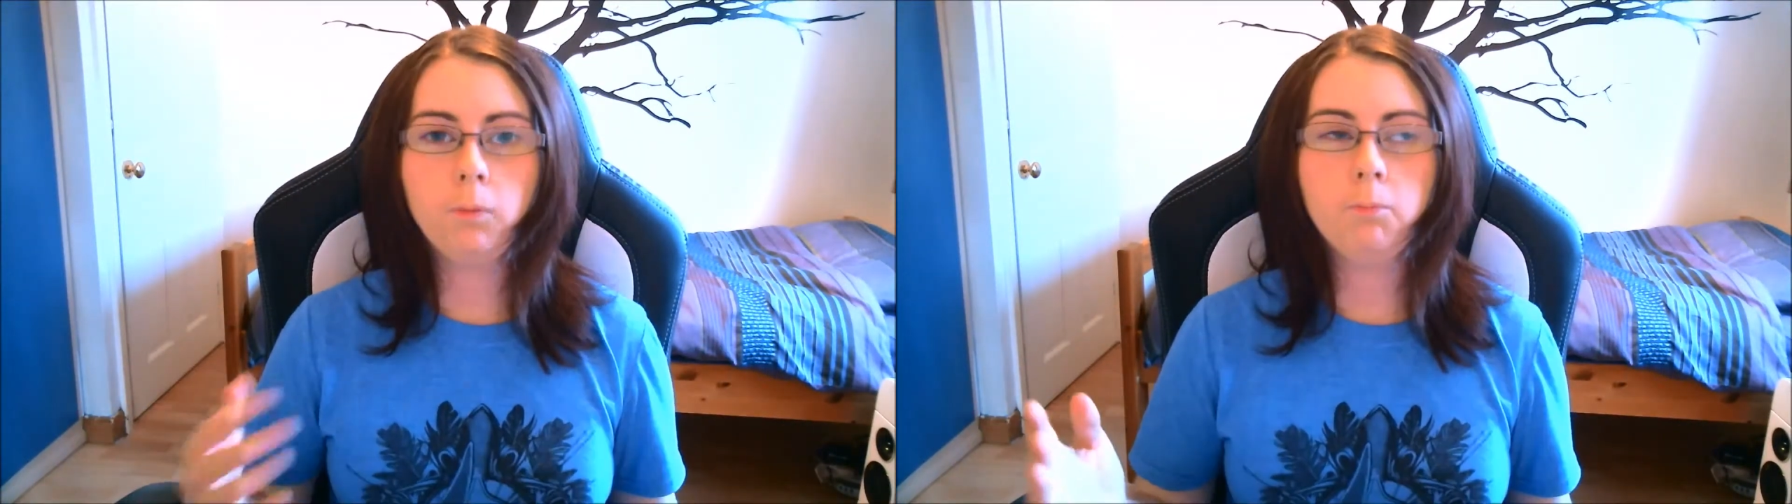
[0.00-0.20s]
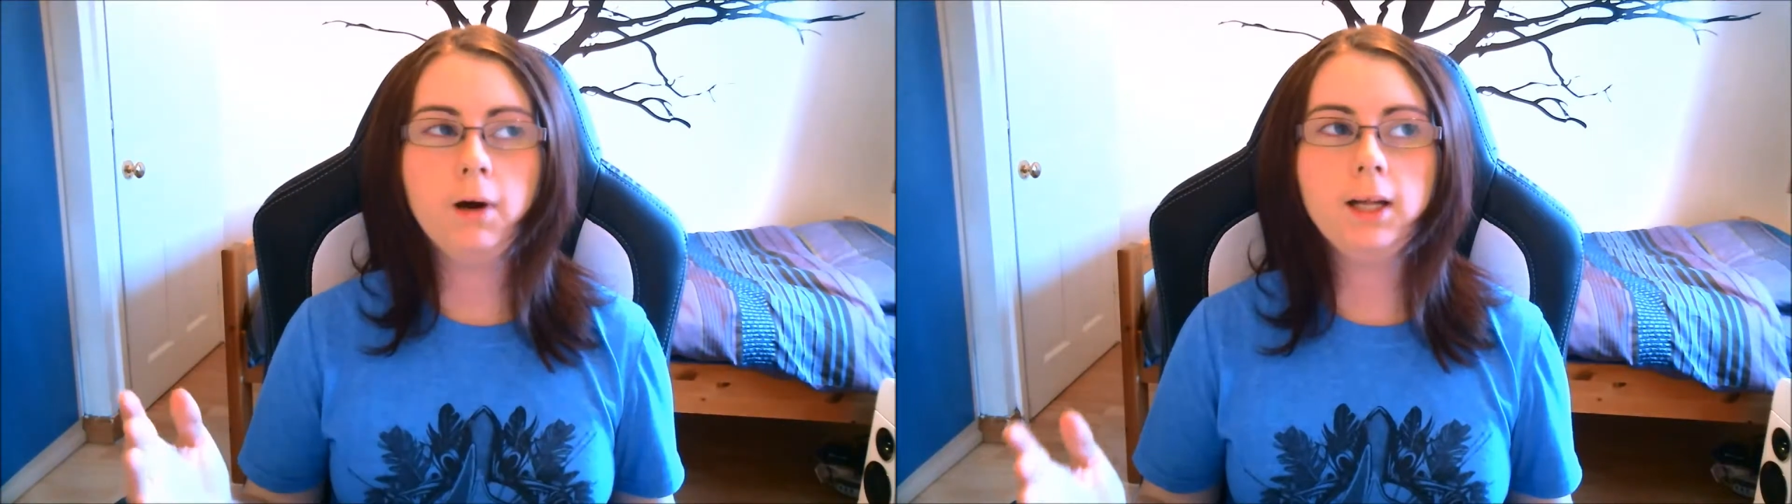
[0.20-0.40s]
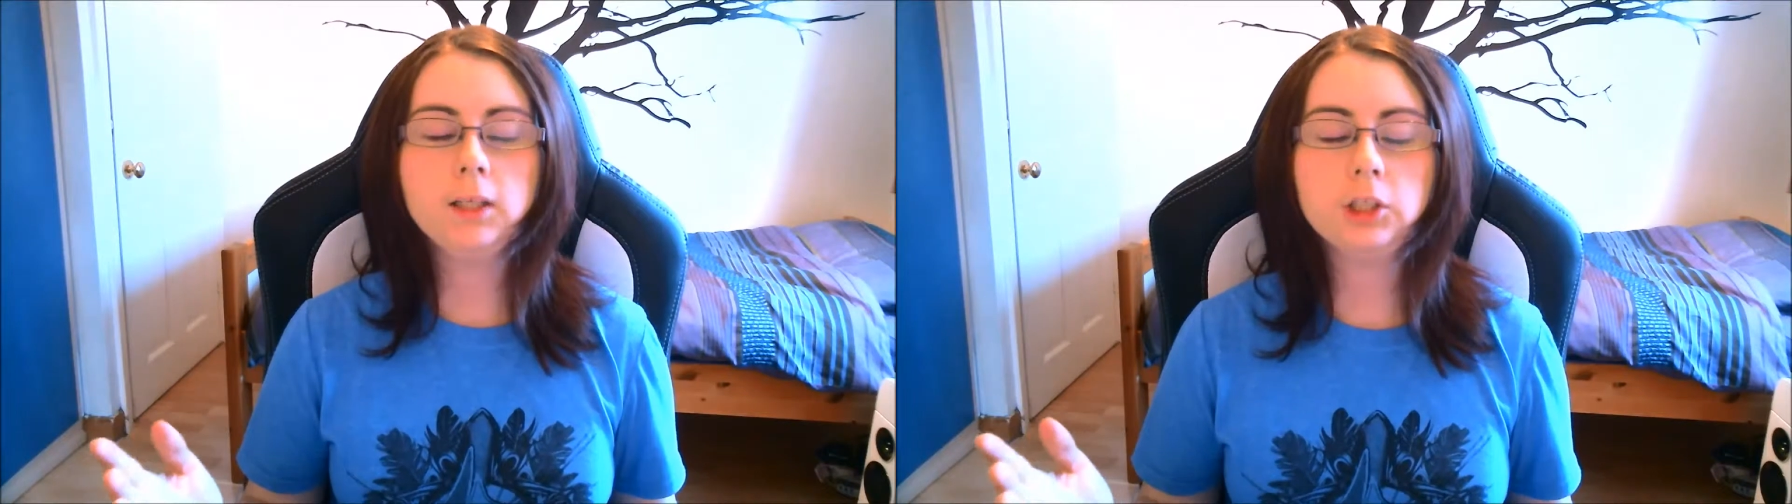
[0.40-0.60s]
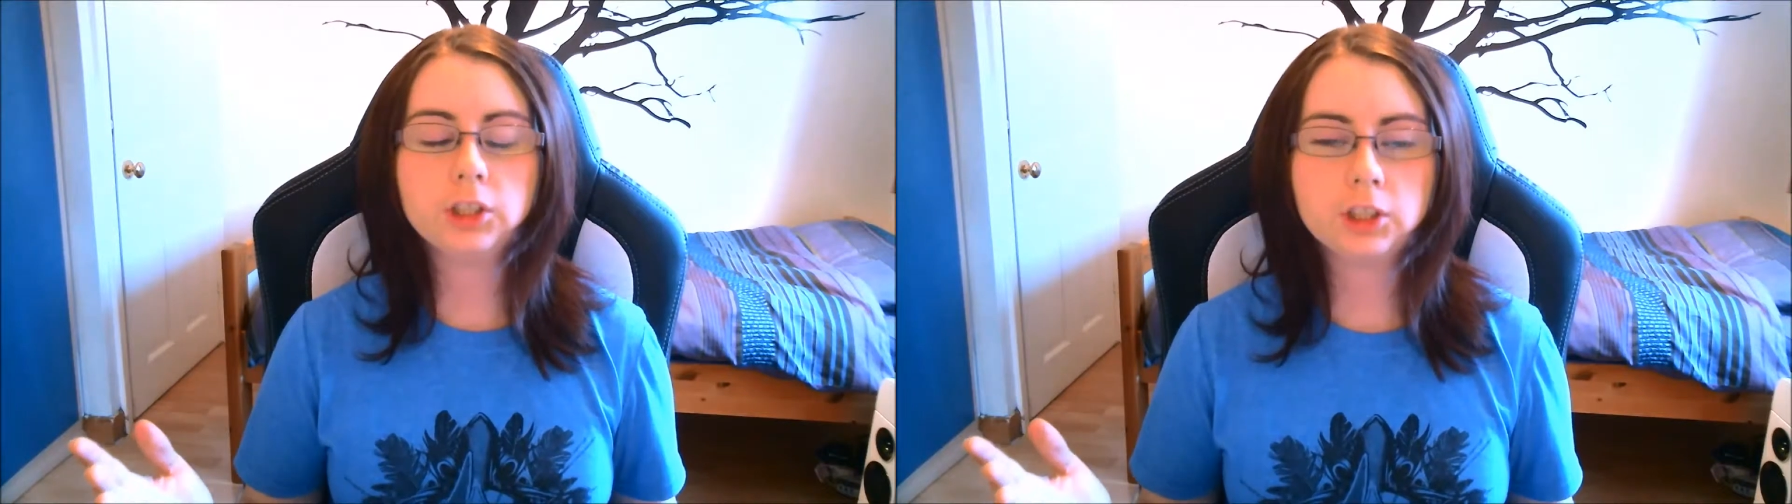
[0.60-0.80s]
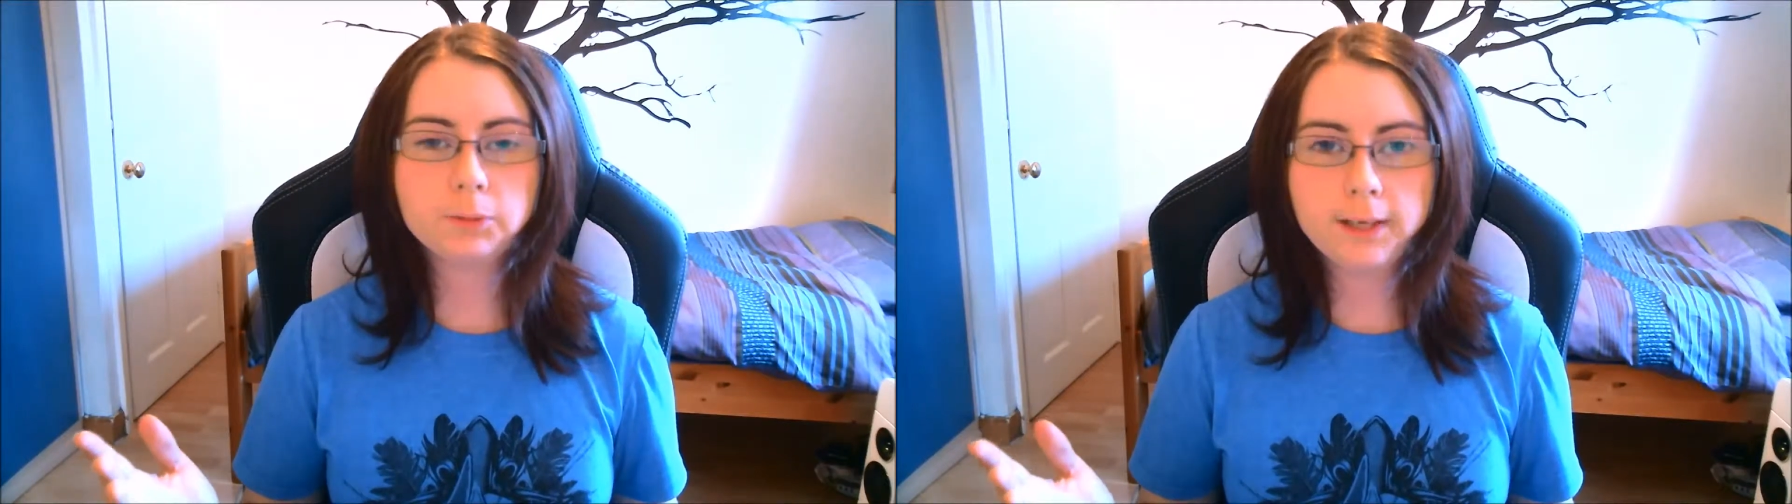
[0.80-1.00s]
But
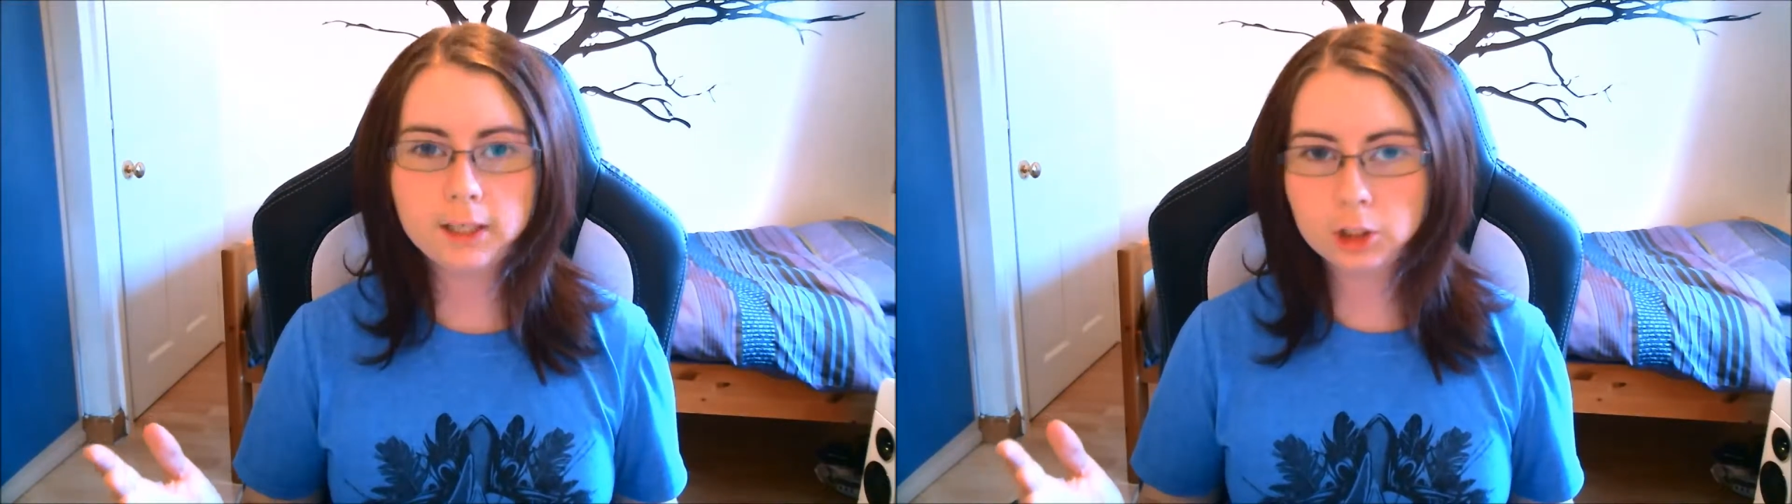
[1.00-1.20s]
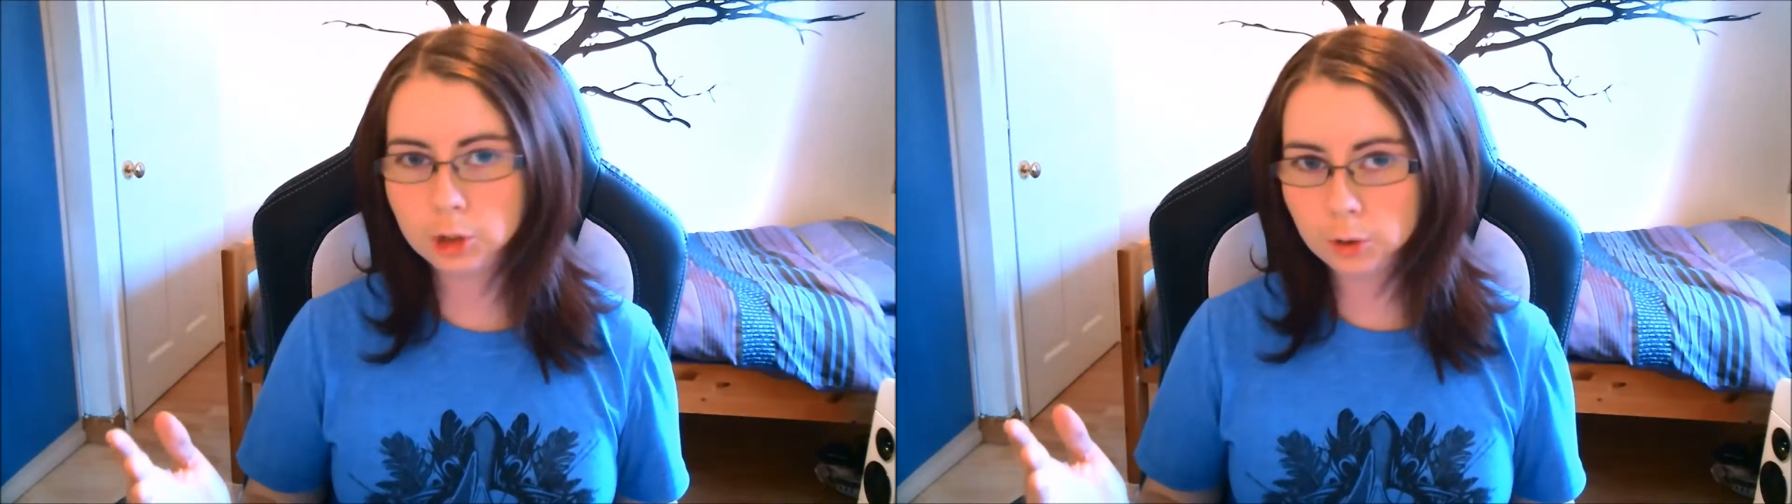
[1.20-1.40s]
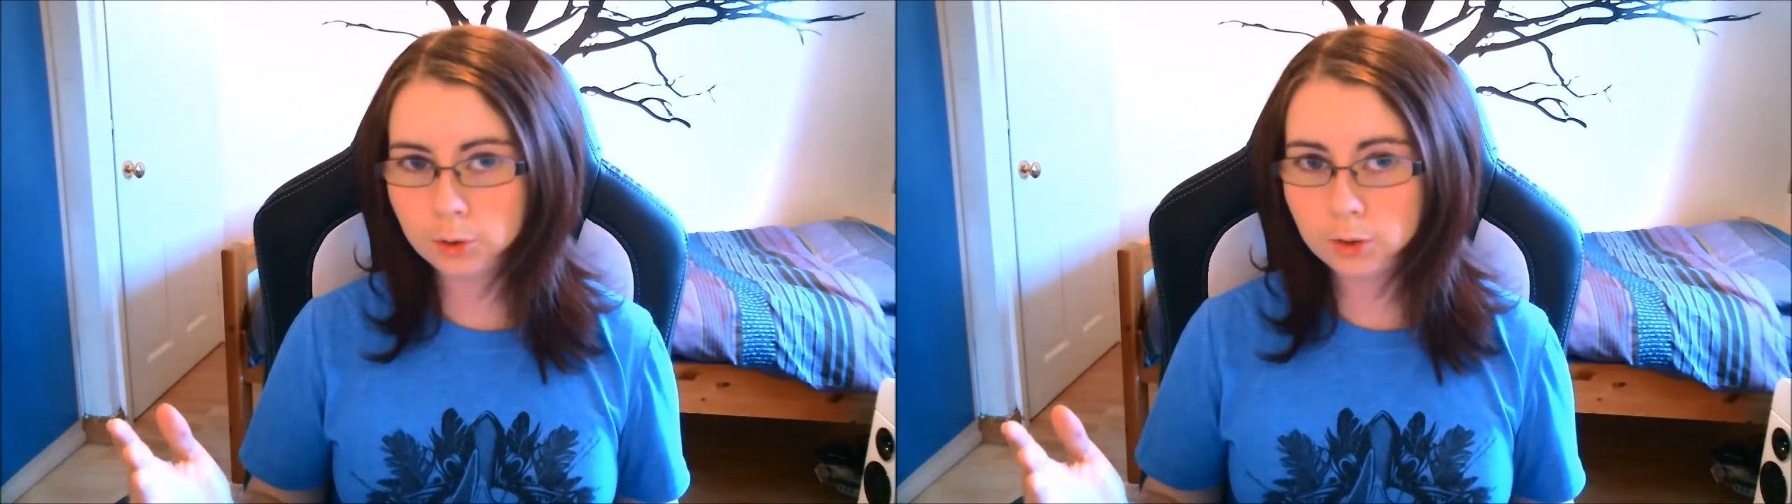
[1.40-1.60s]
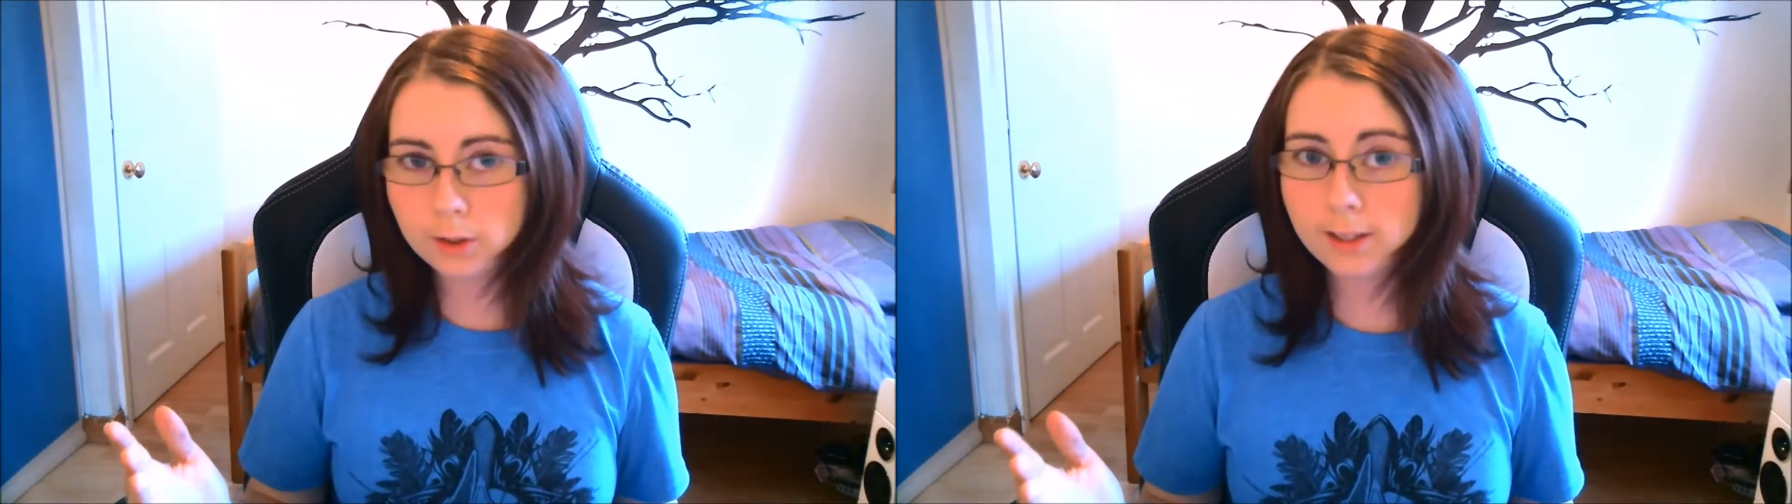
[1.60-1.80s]
just to make sure,